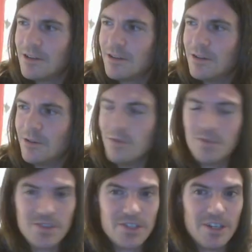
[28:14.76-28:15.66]
all the
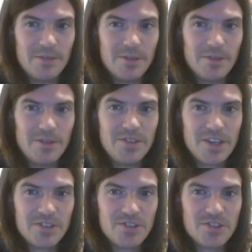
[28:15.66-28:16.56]
same, though, he's had
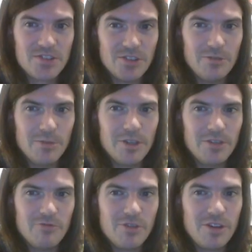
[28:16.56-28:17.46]
so many
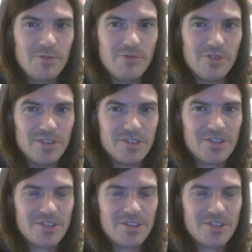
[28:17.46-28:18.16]
reprints.